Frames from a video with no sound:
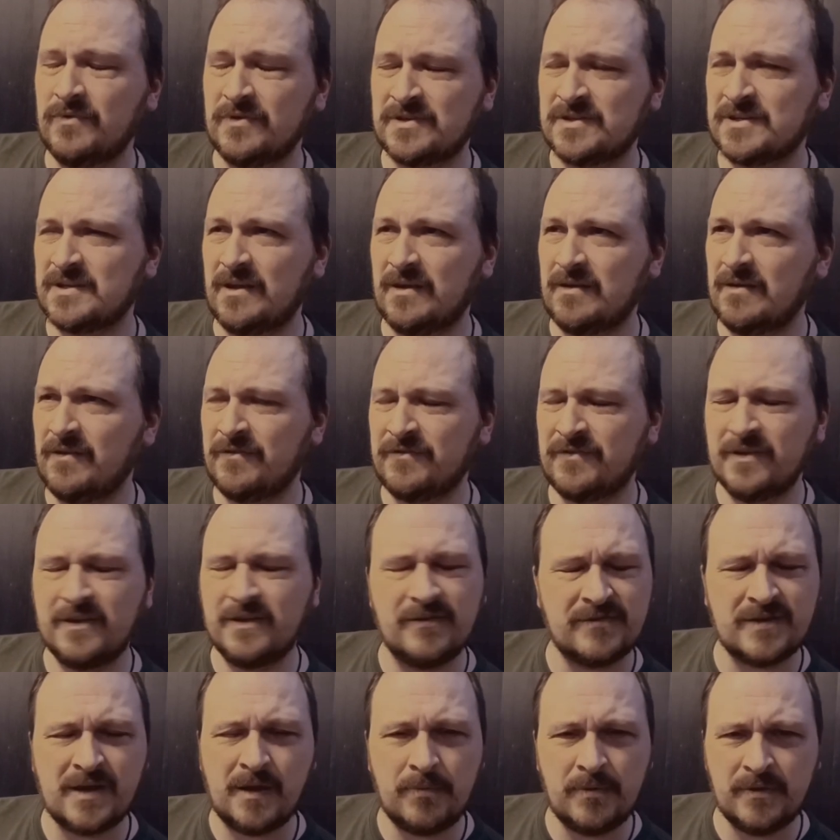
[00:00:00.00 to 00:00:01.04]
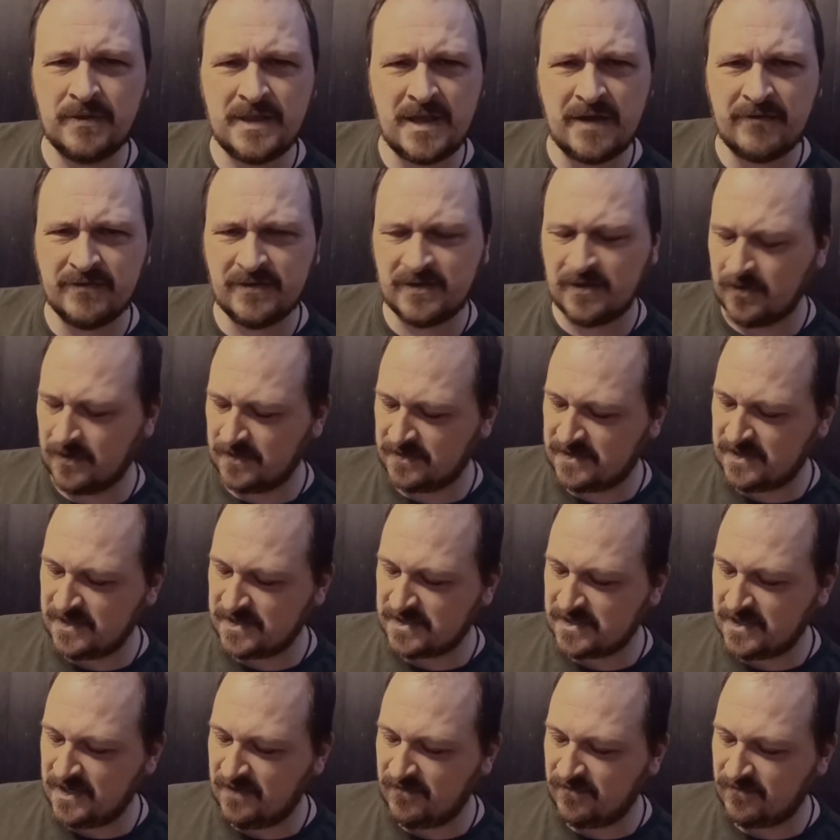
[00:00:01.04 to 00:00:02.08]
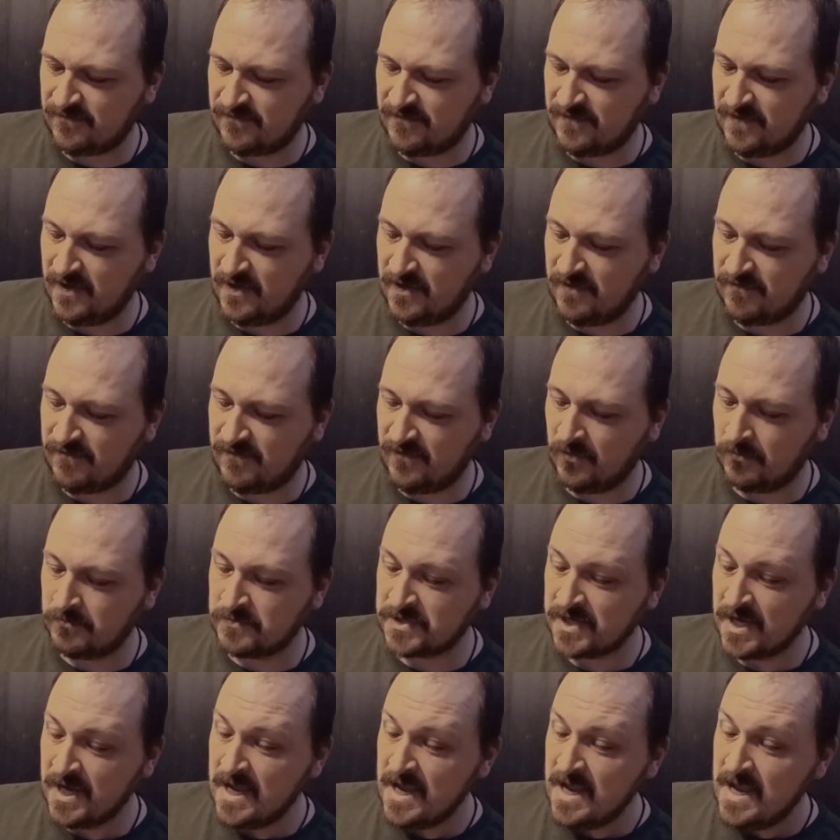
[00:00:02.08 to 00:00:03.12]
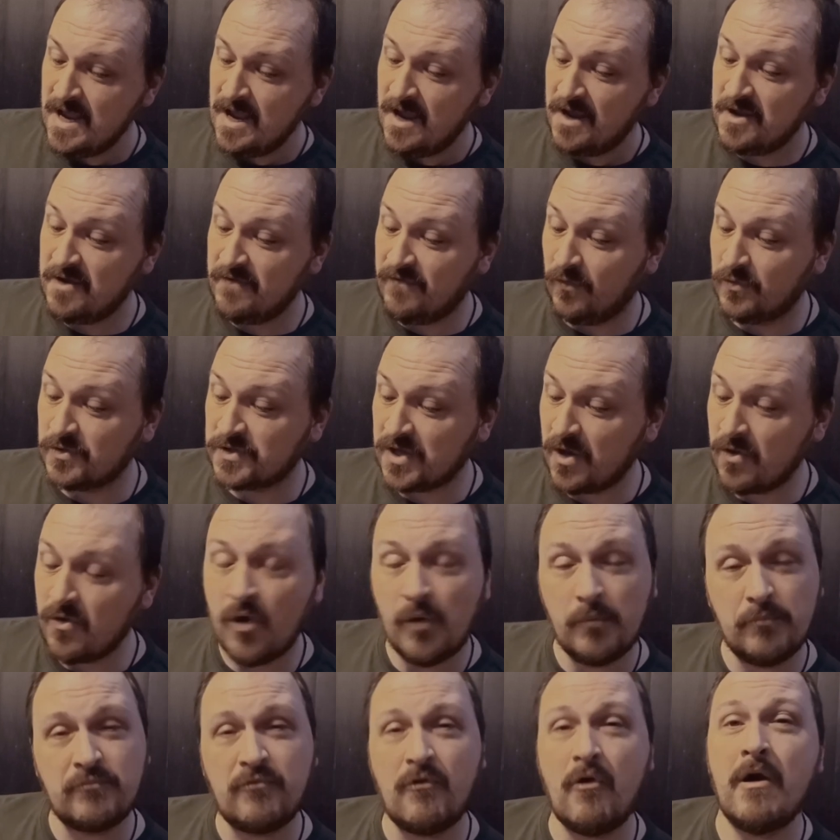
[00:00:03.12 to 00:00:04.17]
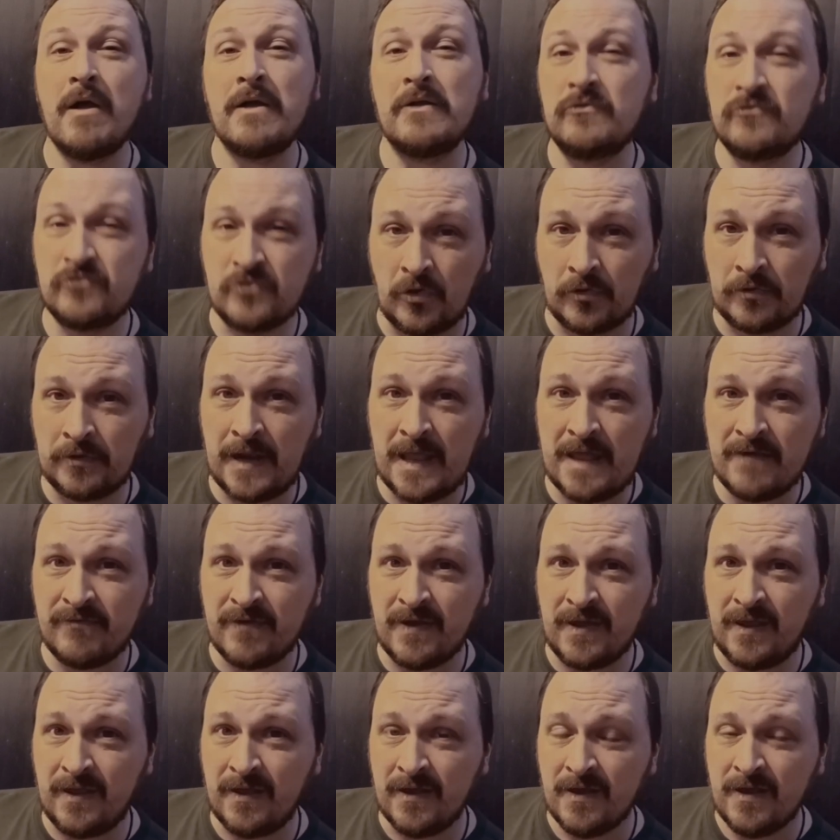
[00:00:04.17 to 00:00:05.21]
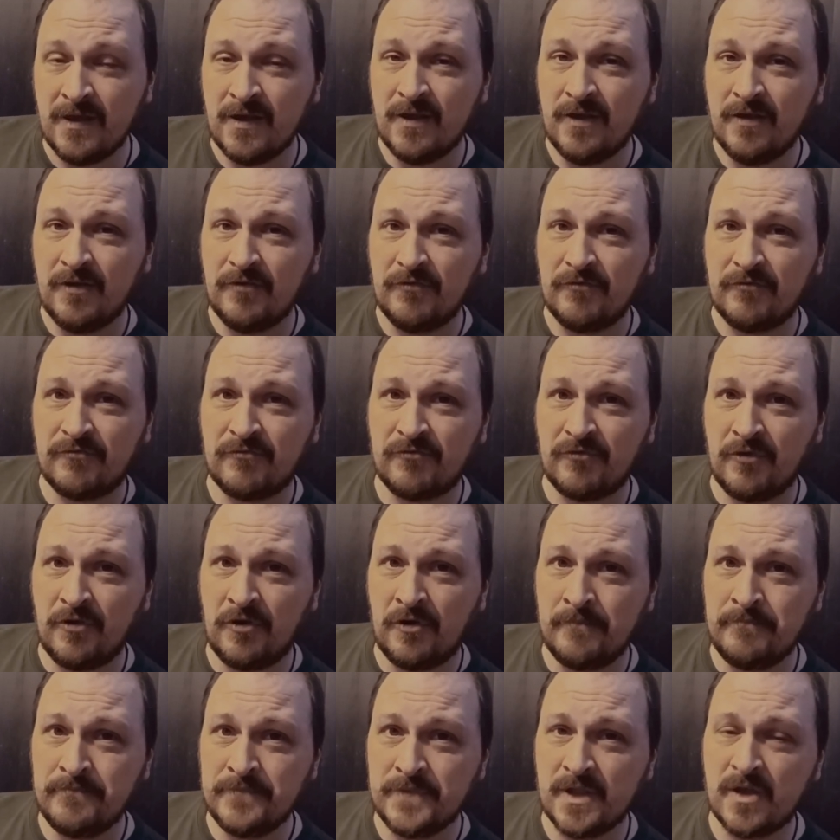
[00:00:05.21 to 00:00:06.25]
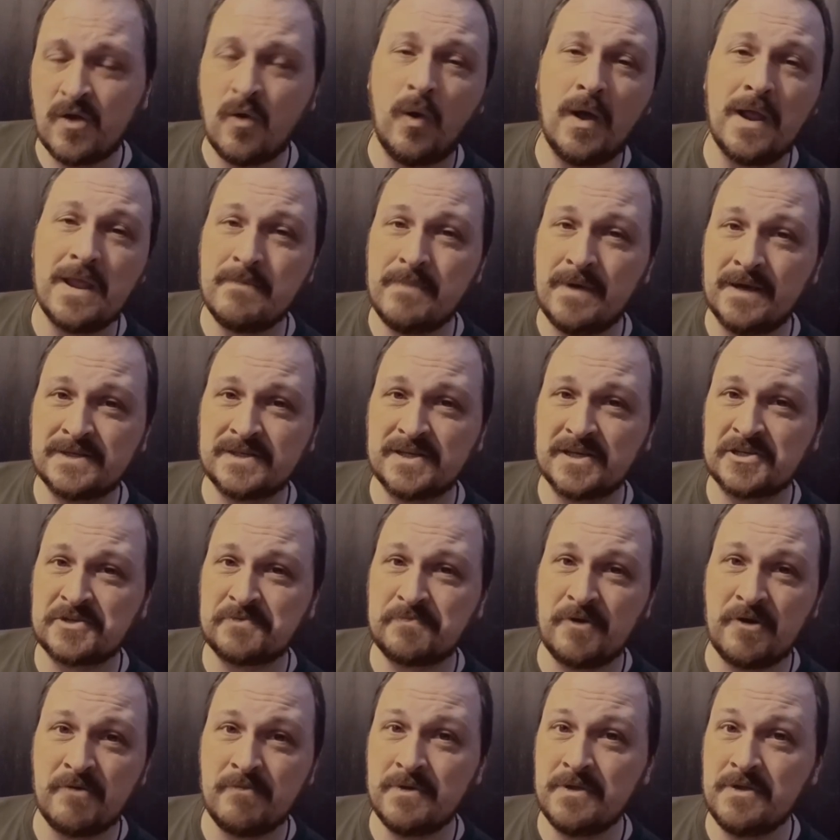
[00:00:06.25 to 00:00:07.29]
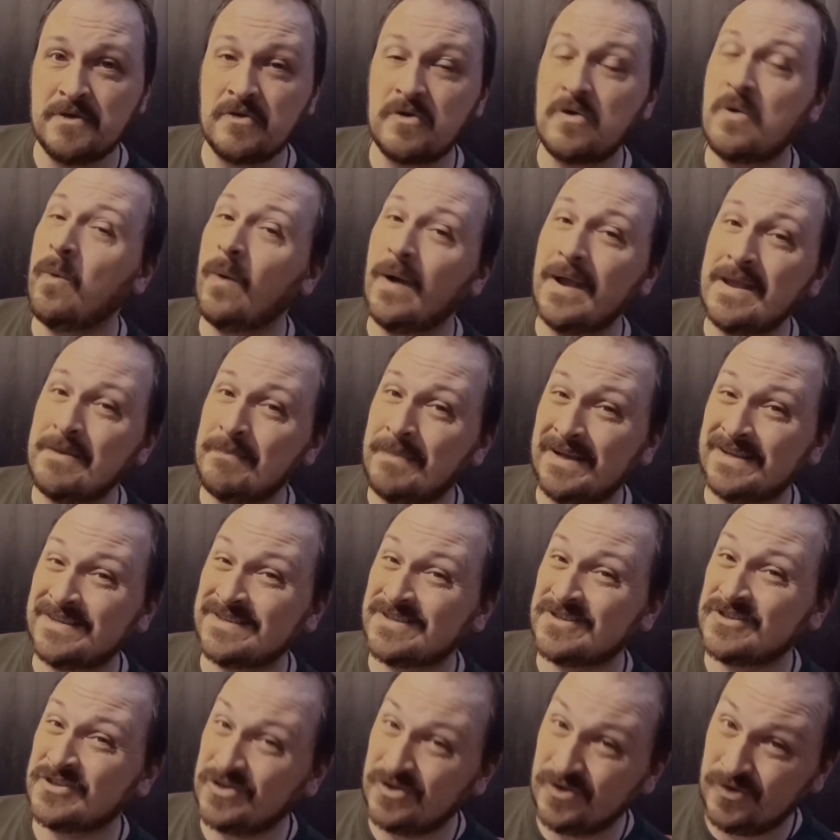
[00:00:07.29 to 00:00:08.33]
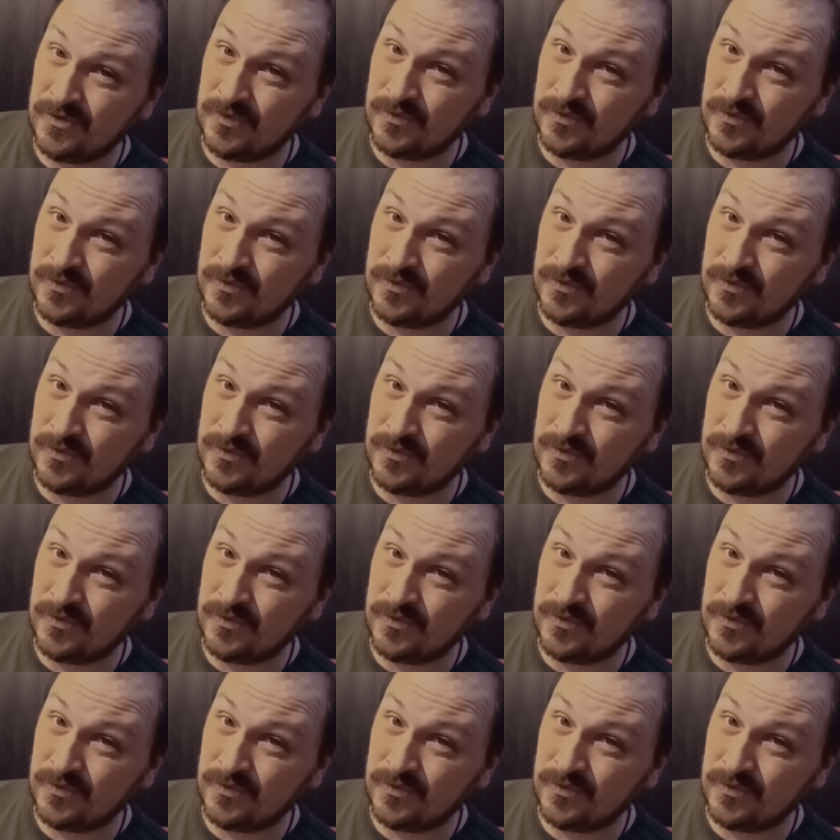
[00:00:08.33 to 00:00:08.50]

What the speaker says: I think a couple of the other like Disney films. You've also got Brian Donlevy from the Quatermass Experiment and Quatermass 2